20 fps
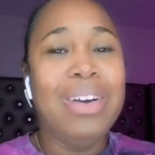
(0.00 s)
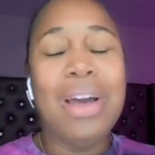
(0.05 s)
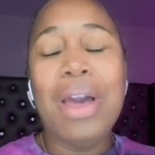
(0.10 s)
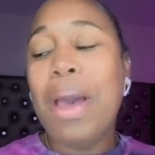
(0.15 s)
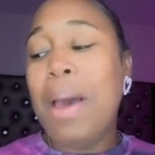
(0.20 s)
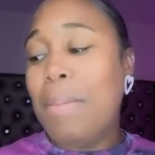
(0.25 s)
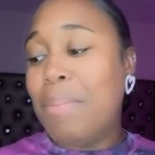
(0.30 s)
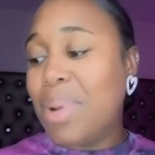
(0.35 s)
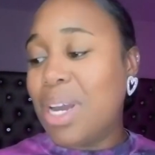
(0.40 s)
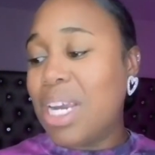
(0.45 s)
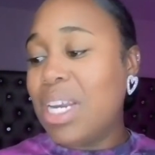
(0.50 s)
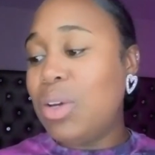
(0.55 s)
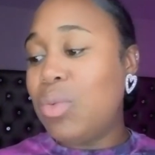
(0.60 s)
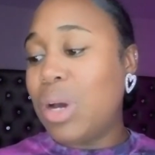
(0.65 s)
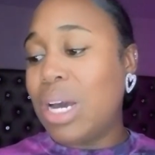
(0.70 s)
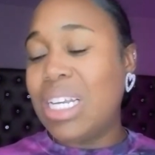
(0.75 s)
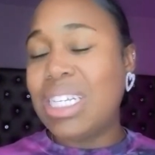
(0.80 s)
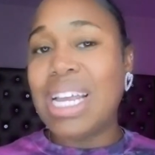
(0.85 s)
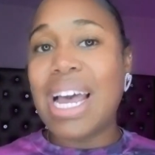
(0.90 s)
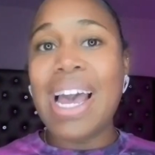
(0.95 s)
but,
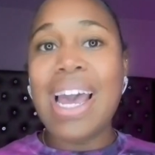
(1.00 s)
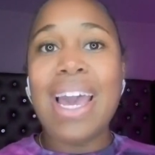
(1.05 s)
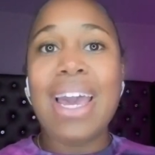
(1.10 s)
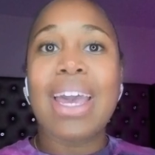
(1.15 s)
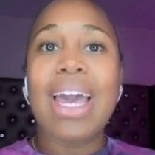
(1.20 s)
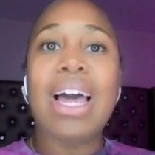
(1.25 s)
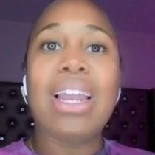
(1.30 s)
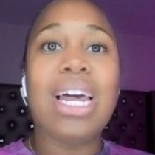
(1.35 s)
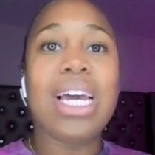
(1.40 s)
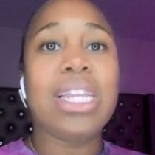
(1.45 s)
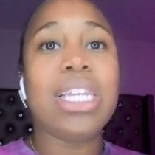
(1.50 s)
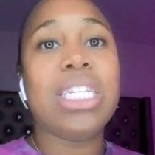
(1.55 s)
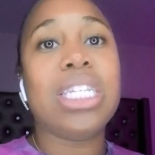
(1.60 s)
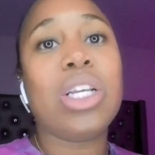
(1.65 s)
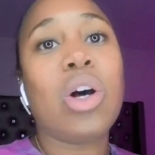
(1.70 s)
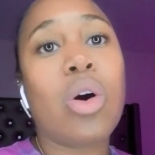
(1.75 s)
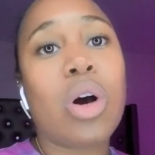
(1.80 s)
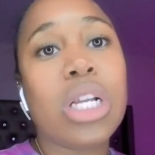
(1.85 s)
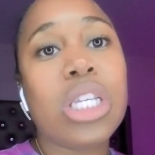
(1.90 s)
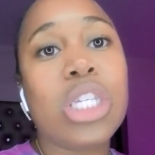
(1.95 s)
anyways, I had got like this
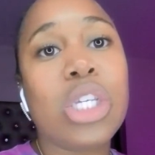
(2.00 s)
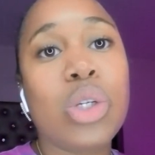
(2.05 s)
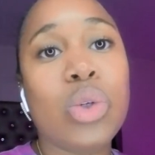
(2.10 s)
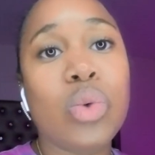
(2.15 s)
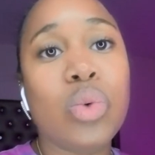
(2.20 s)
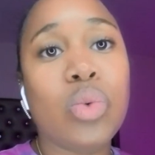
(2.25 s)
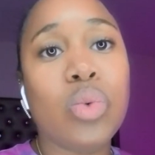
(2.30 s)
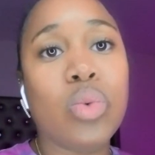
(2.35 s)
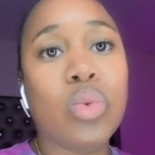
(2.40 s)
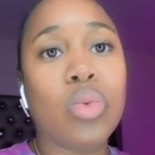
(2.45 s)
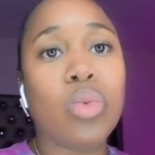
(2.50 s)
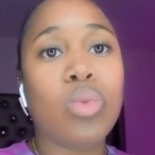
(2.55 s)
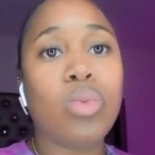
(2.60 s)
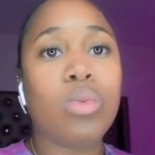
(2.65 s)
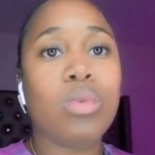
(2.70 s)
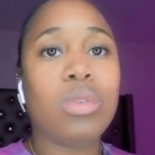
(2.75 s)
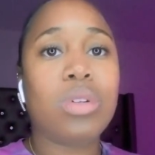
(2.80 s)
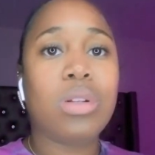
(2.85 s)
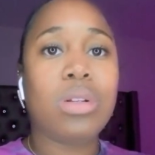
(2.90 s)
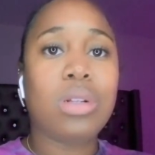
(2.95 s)
cartoon
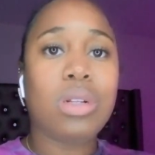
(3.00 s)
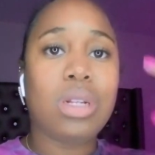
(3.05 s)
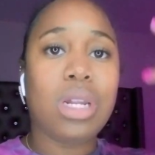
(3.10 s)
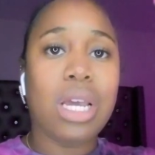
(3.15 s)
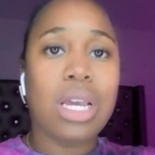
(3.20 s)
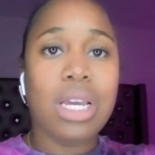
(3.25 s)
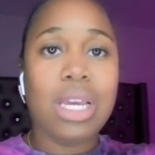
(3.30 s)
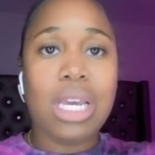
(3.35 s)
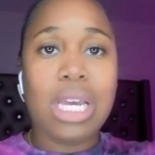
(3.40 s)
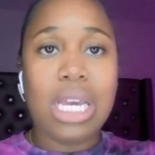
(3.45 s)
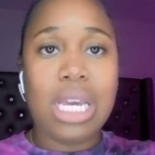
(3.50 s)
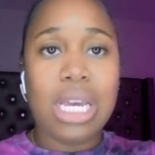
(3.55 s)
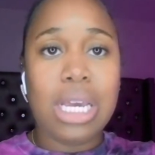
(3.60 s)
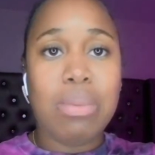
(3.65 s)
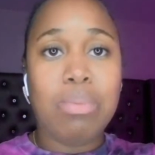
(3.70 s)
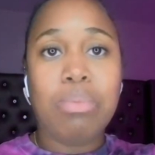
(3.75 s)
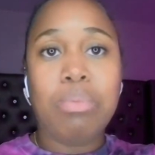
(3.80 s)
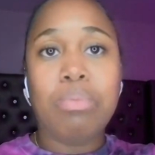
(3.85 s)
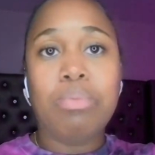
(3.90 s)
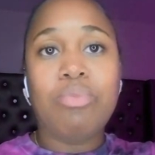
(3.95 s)

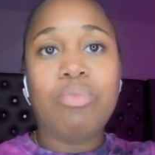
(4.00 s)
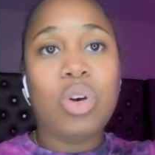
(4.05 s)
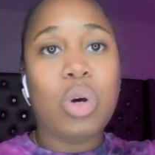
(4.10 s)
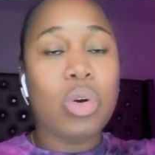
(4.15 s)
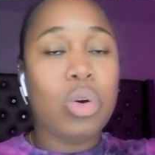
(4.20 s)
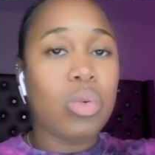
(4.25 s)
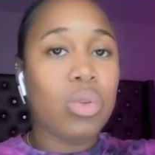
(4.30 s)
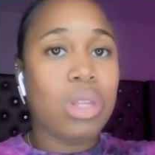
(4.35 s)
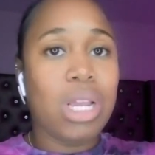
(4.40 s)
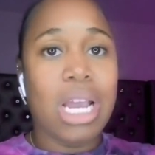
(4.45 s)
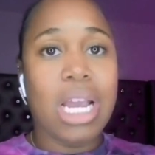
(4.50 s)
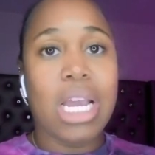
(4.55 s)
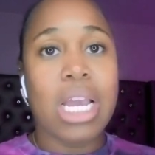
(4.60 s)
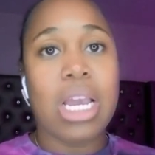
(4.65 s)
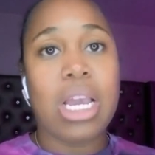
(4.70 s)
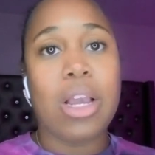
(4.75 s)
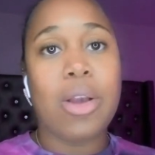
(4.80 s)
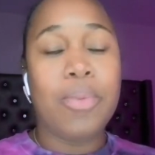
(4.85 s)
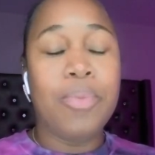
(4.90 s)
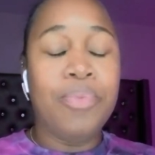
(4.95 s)
thingy, photo
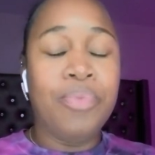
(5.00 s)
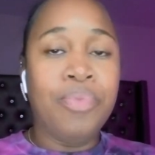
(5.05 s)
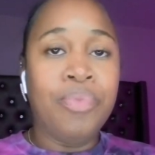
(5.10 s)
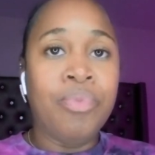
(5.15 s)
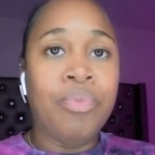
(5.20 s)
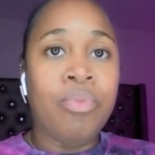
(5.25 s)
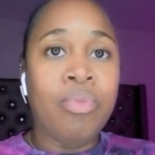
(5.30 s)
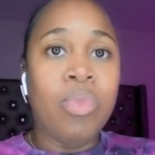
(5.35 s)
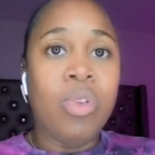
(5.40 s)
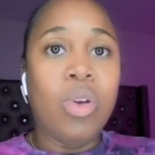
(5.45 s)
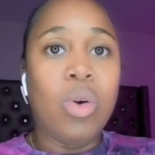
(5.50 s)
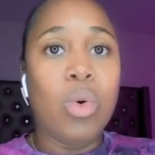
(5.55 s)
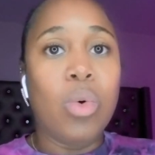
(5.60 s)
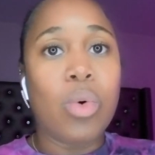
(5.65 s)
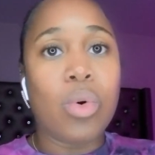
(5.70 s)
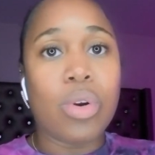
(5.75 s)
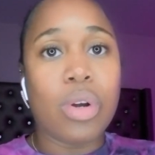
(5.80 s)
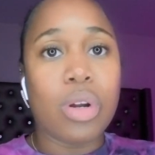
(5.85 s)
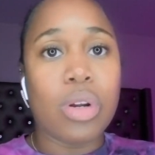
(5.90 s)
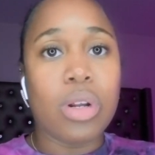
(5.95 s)
thingy
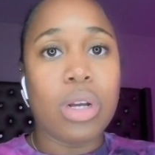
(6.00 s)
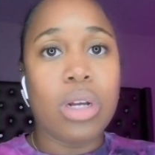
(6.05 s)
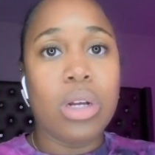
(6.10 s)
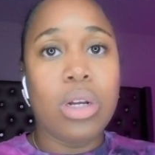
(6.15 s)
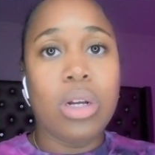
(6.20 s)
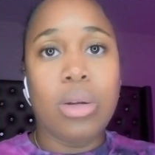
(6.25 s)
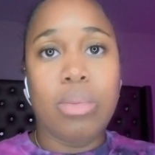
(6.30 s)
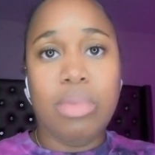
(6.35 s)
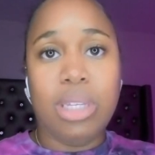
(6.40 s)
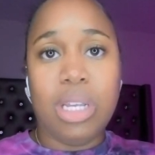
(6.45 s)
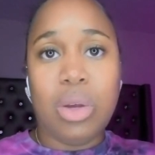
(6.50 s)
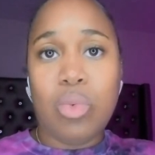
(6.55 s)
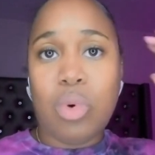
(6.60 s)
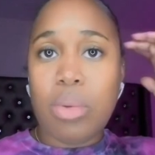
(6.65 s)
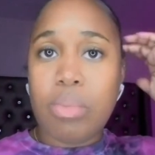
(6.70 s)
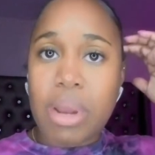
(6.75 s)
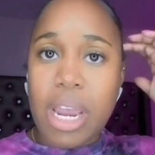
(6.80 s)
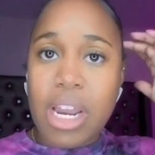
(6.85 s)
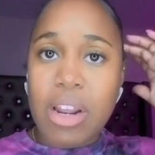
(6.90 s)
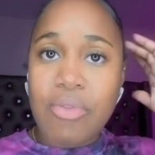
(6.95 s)
ordered. Um,
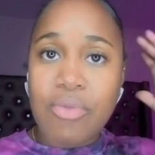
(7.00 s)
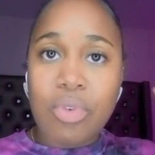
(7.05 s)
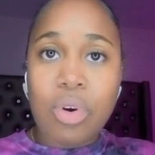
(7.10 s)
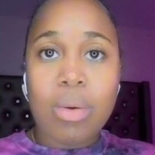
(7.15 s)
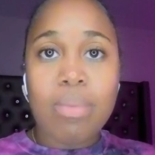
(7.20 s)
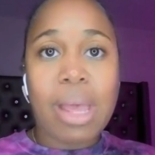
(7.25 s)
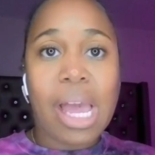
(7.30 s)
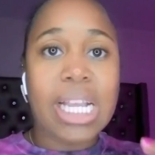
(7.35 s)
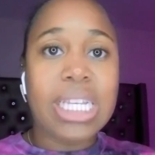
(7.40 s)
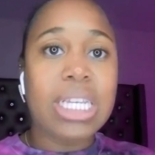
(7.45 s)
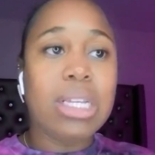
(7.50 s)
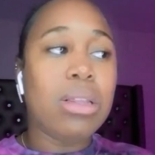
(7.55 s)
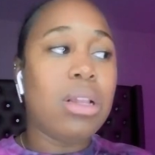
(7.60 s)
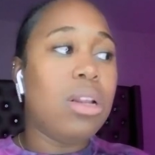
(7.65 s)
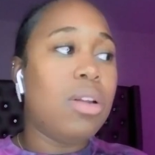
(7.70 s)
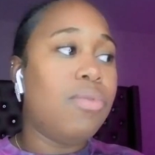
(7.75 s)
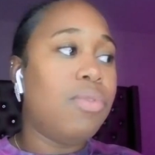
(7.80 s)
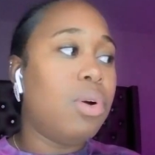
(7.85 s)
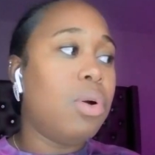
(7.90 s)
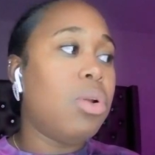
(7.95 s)
someone made it for me. I sent
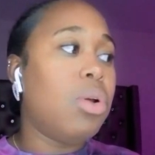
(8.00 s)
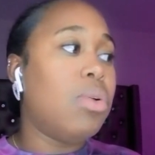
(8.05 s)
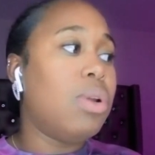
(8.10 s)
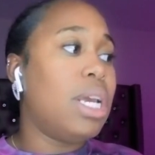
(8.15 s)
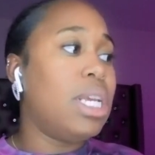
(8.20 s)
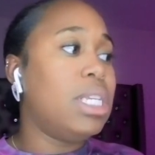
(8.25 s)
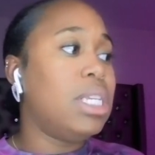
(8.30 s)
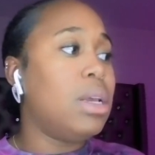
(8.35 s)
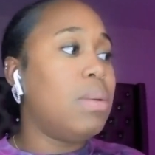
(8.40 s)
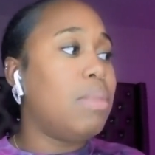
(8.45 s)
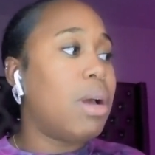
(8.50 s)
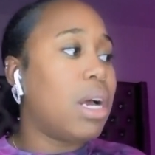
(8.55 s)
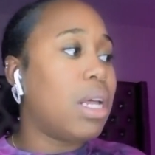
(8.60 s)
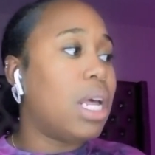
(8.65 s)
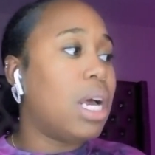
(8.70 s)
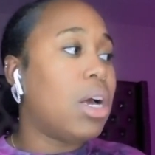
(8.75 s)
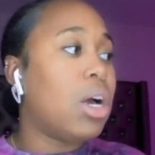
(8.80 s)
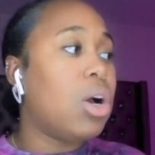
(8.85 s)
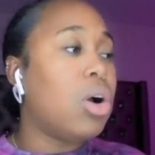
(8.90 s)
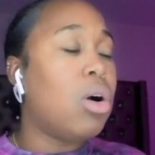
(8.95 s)
them a photo and they sent back
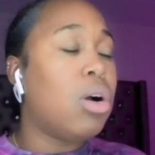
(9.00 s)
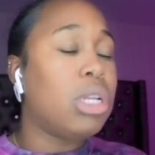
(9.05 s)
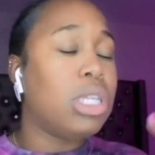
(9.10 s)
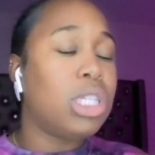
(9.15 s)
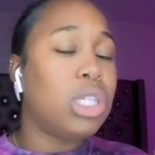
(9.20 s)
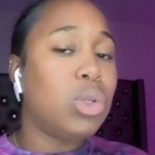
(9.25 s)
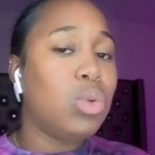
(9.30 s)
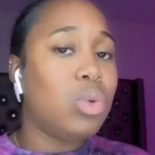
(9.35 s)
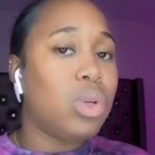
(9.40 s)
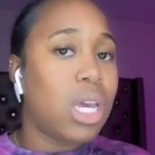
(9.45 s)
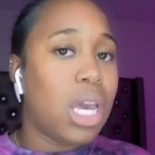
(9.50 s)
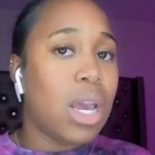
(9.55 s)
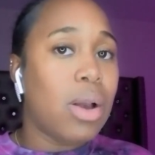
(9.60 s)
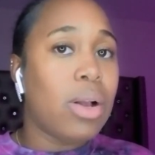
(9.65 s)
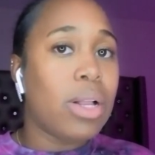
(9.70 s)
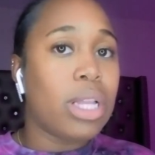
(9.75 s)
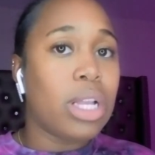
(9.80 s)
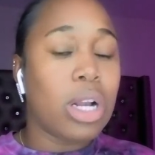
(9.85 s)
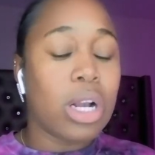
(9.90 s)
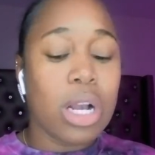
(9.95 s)
like a cartoon
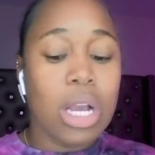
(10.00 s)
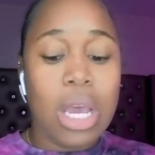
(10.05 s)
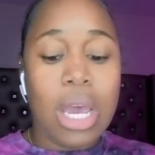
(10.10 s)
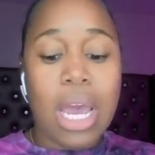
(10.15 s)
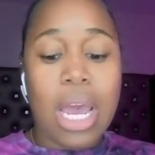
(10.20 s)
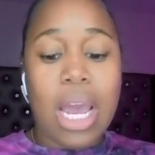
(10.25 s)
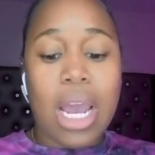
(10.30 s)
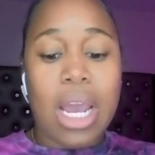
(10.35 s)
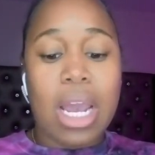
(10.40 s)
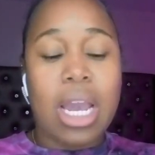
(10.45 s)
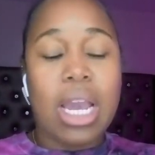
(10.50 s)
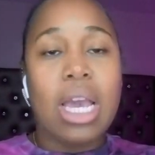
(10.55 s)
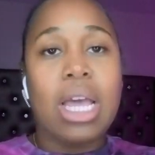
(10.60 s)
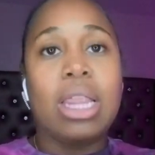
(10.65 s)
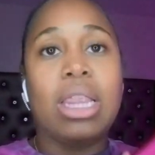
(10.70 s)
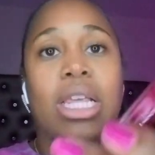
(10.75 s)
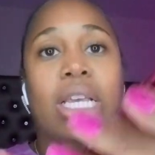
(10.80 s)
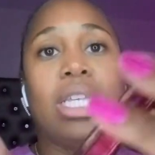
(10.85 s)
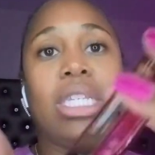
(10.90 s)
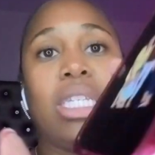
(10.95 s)
character.
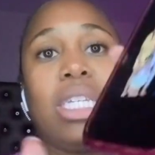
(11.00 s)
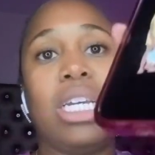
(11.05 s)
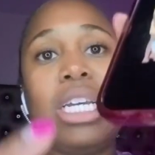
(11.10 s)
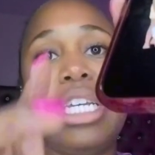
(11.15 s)
And this